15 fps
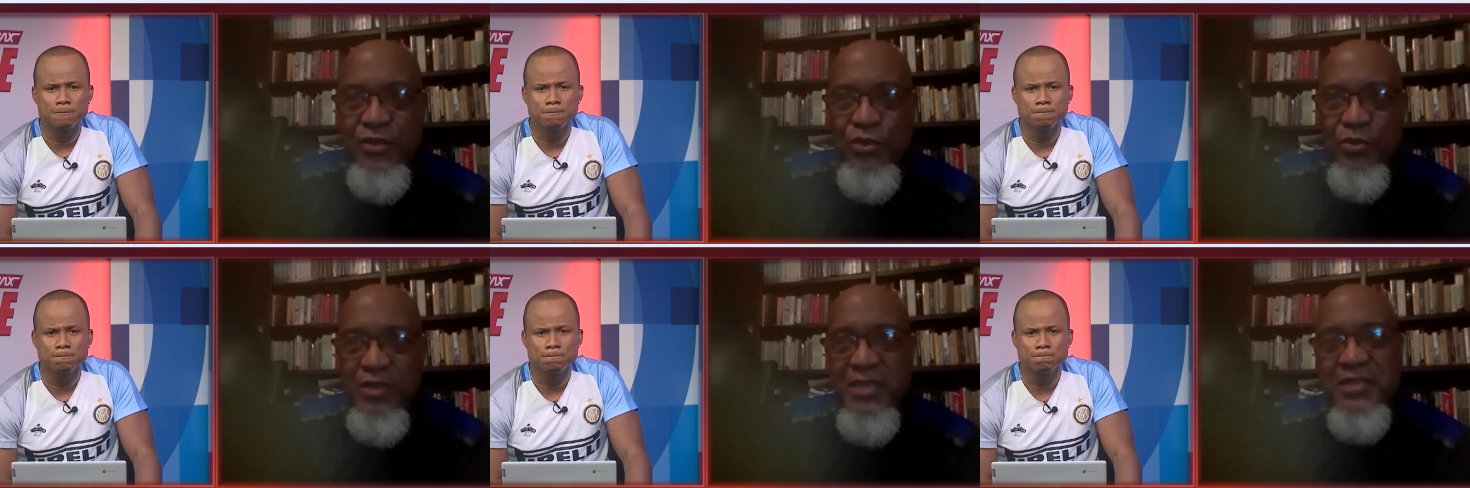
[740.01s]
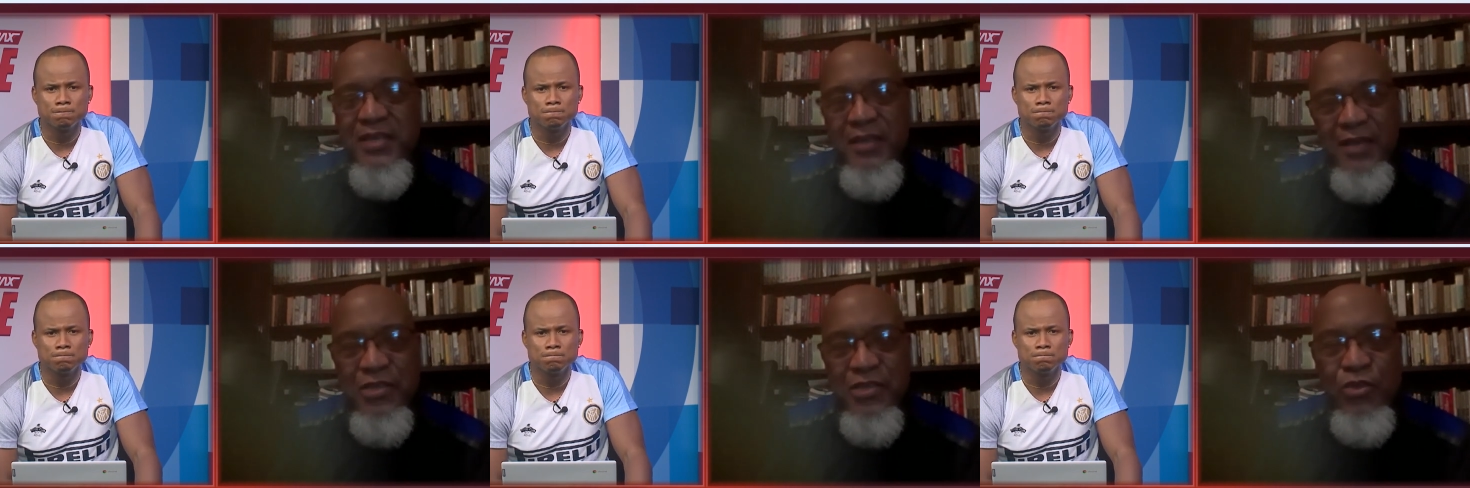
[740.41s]
Speaker 1: Listen,
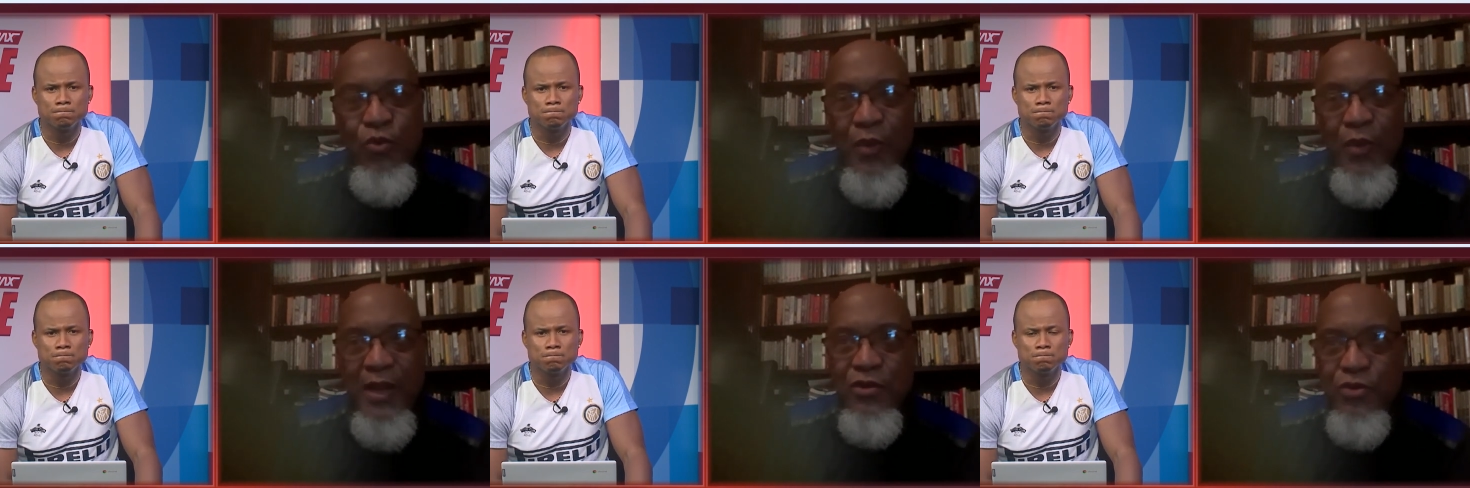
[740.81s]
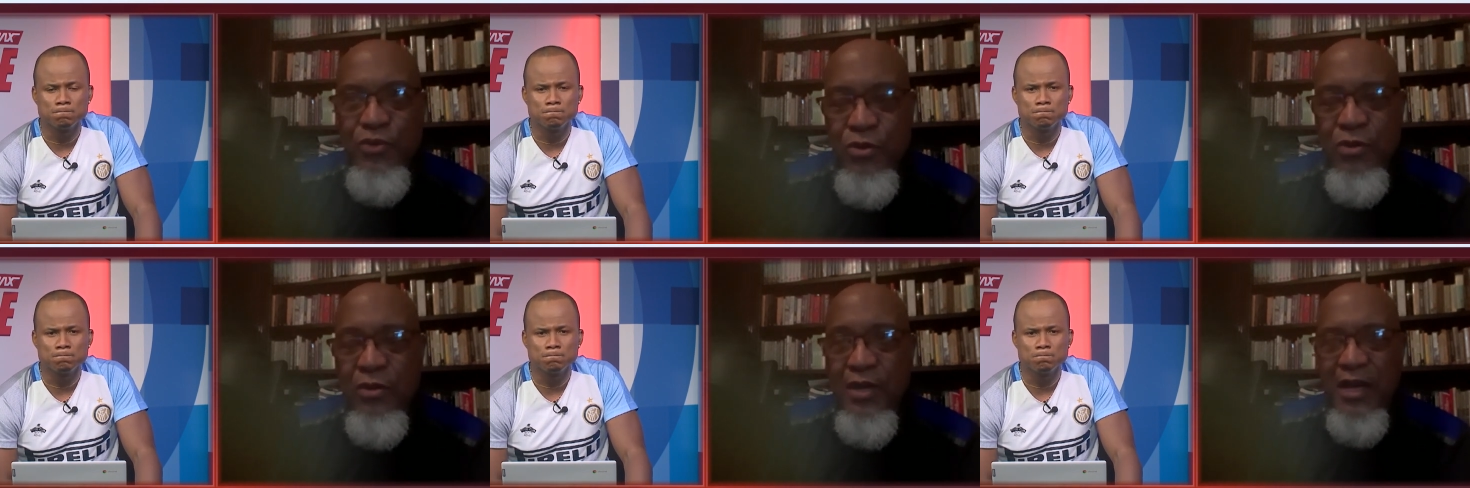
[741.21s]
as you well
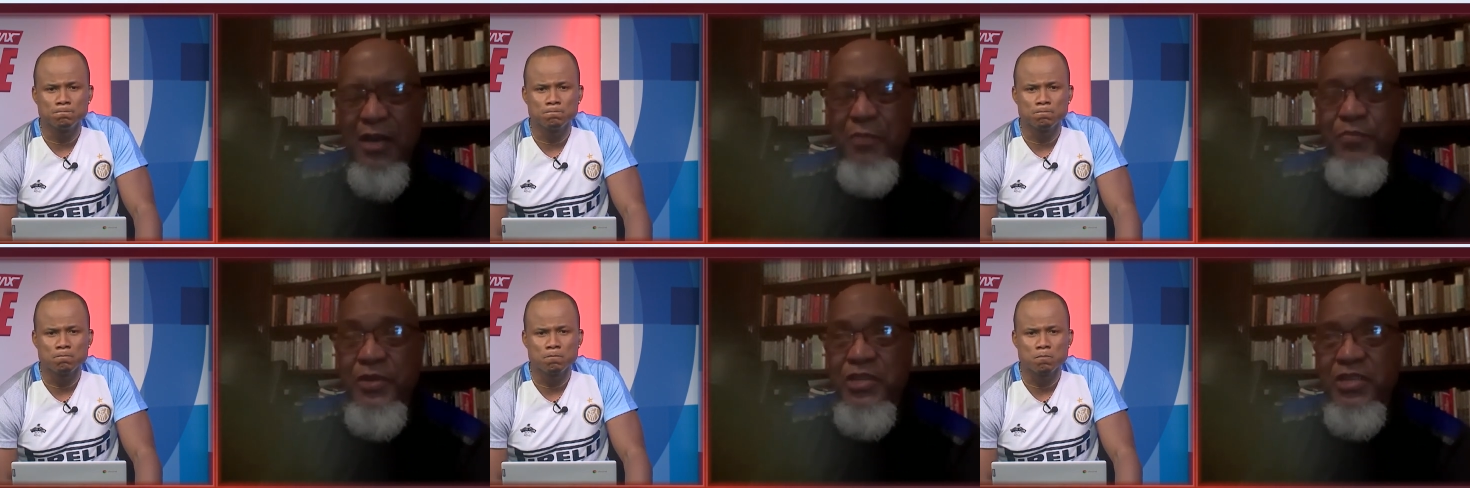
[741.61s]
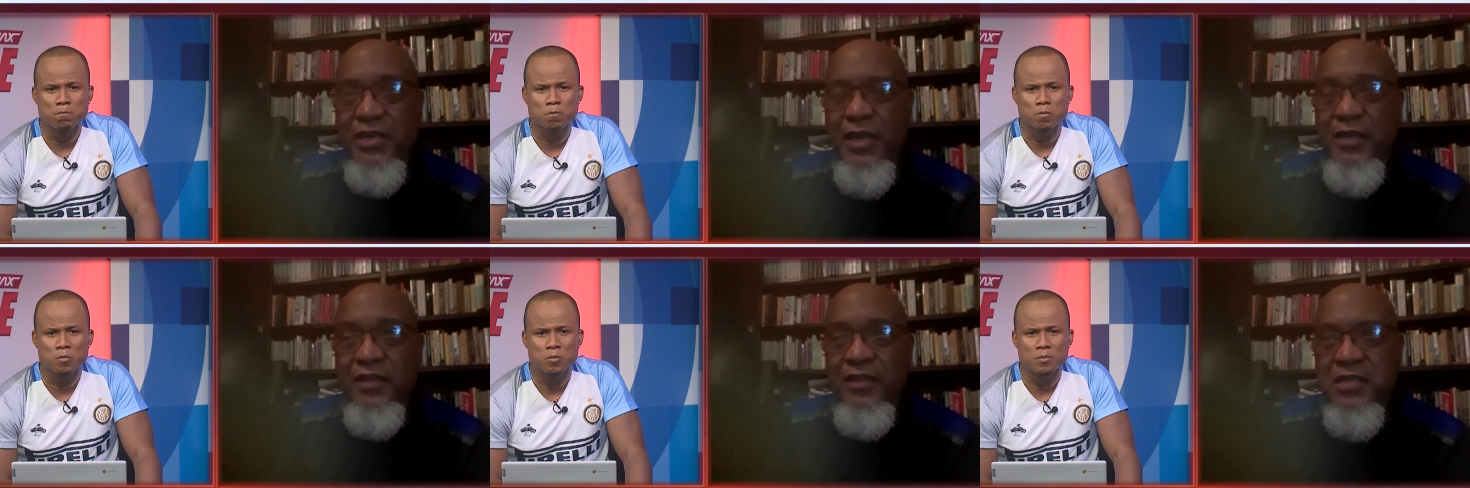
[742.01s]
know and
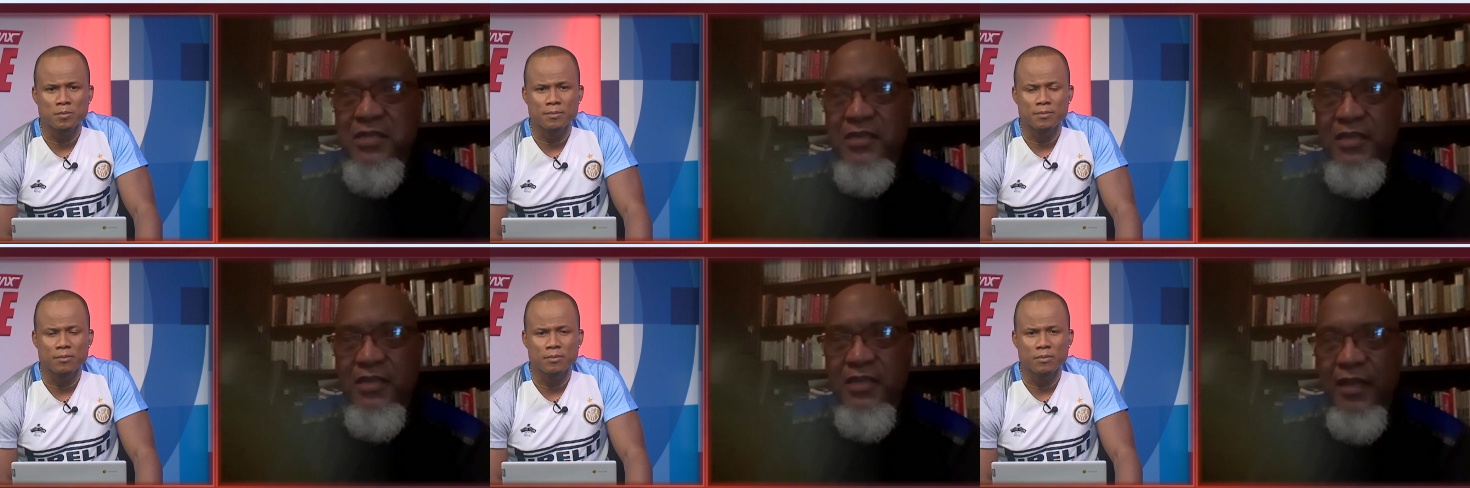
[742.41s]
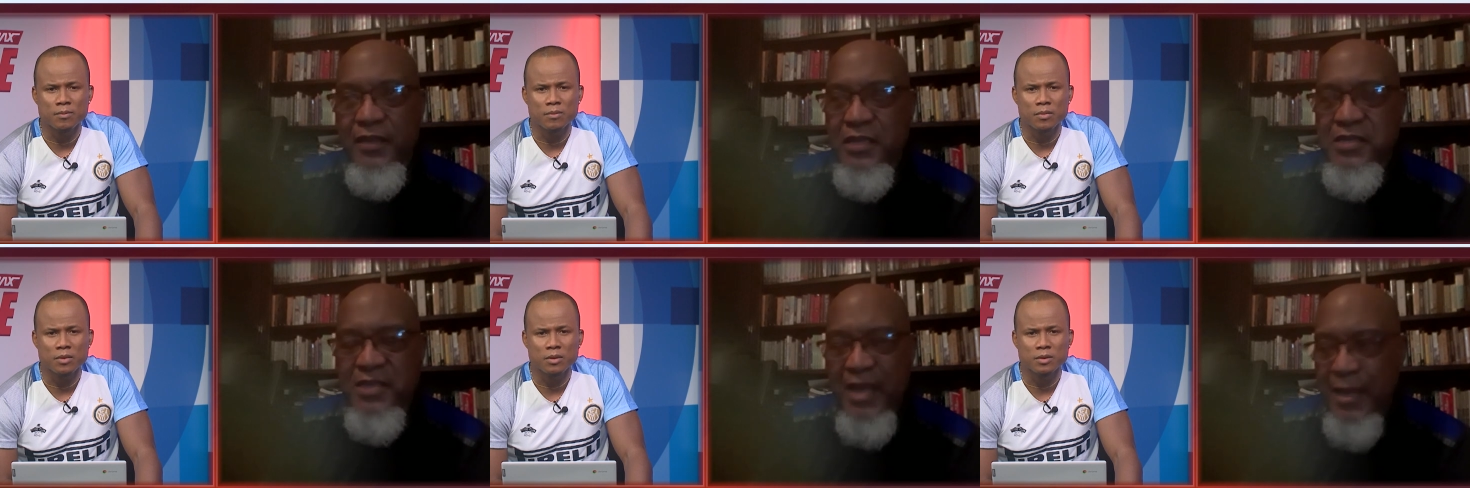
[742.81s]
appreciate, this
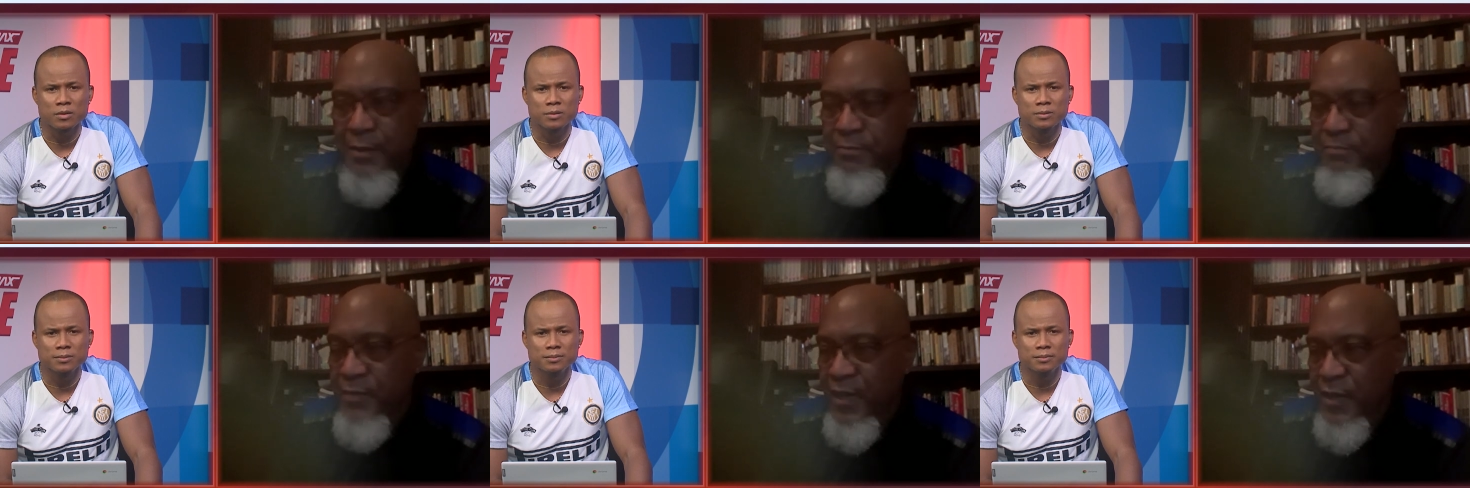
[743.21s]
this um,